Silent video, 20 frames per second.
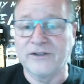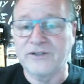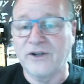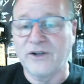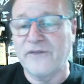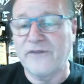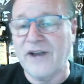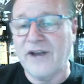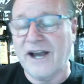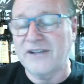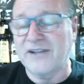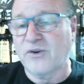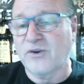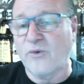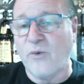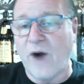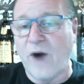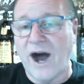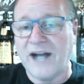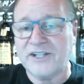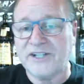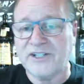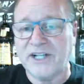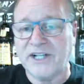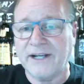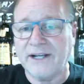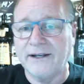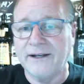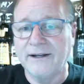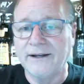So if you guys are
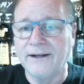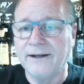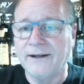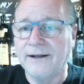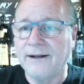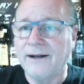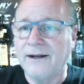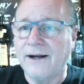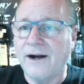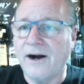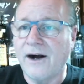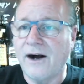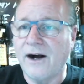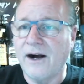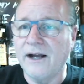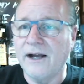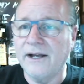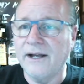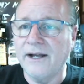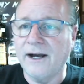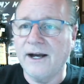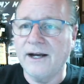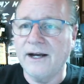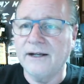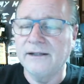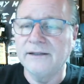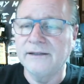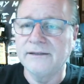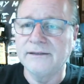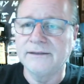watching on